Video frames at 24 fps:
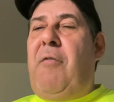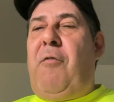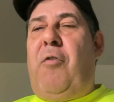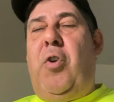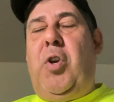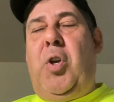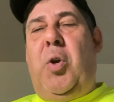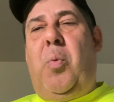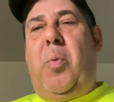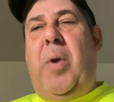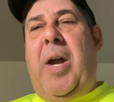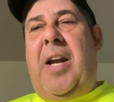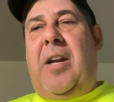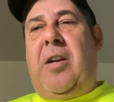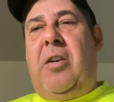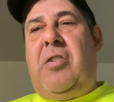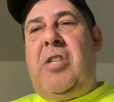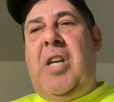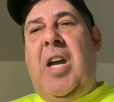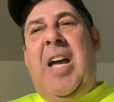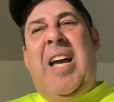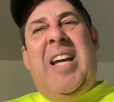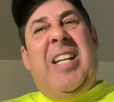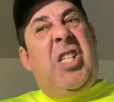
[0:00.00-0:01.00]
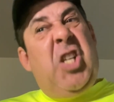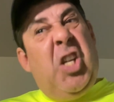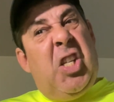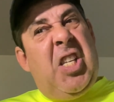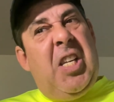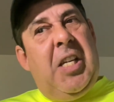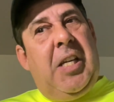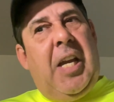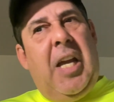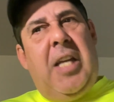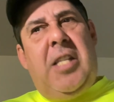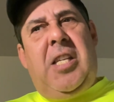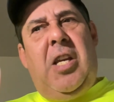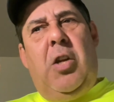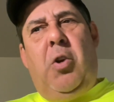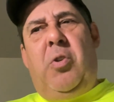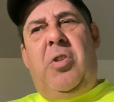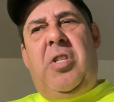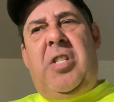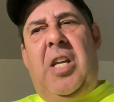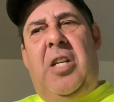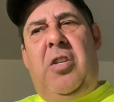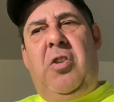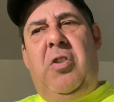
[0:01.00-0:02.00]
for your records, just in case they don't
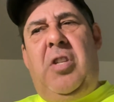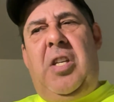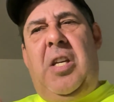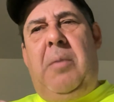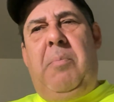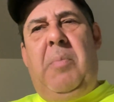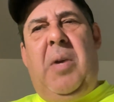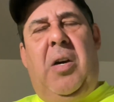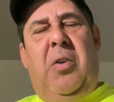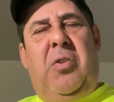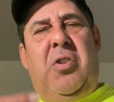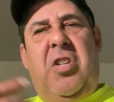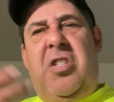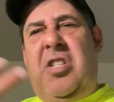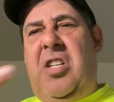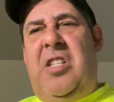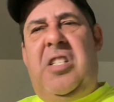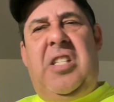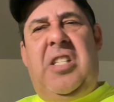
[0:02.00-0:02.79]
send you the email, just